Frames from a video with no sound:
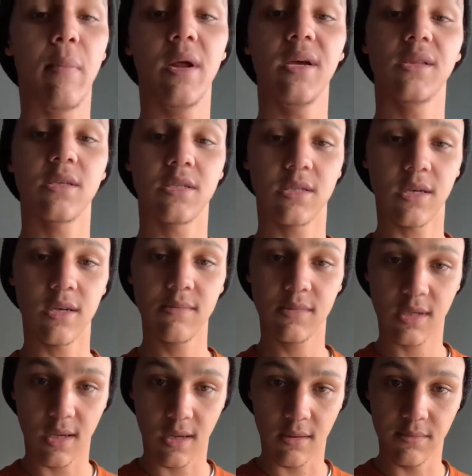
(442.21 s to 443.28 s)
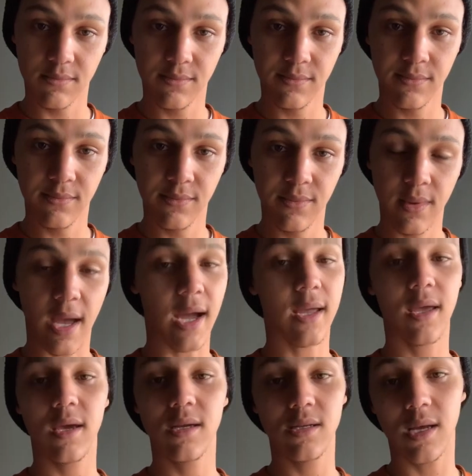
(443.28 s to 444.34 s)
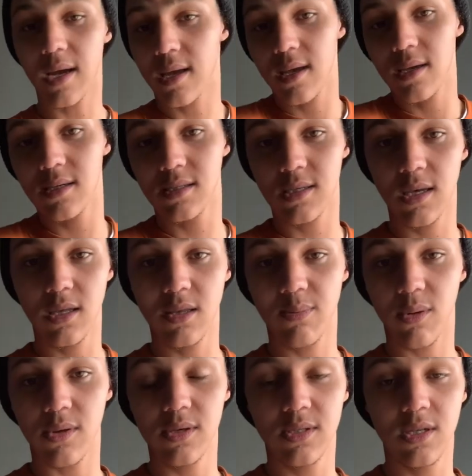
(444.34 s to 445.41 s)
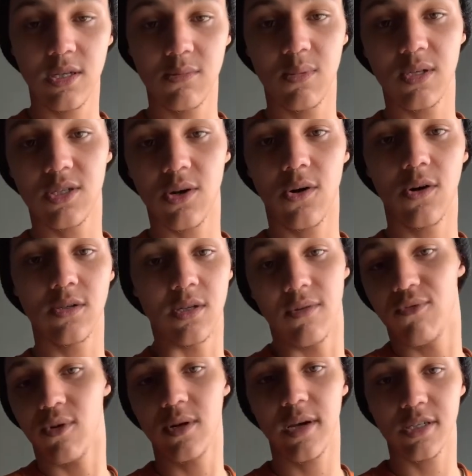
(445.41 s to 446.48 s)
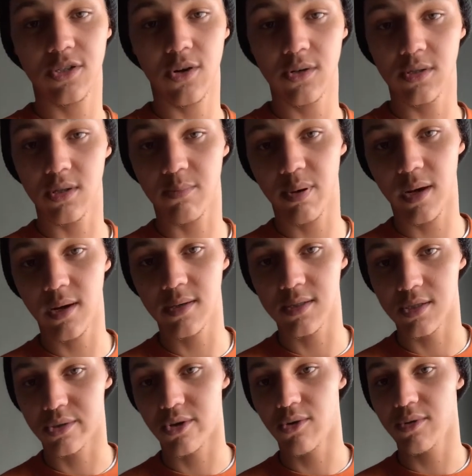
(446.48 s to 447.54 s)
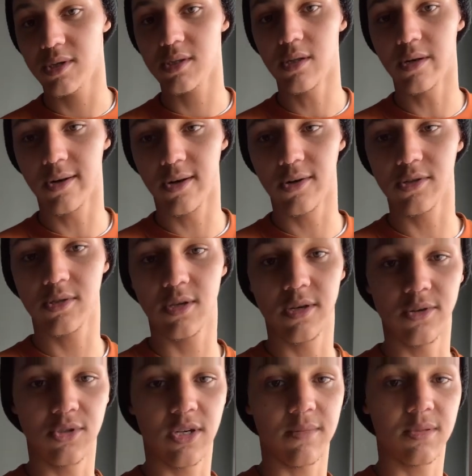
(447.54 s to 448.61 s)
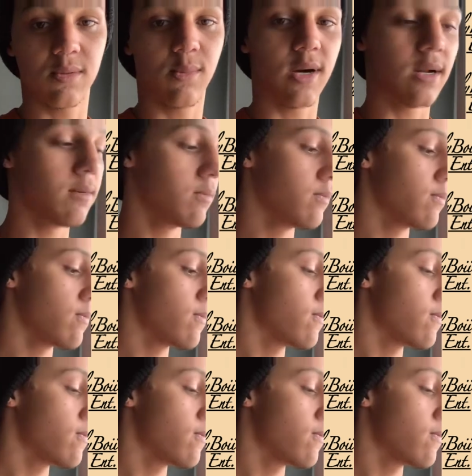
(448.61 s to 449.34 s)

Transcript: But at the same time, I can't say that the police needs to be charged if we're not charging the parents that drove these little girls to go jump somebody.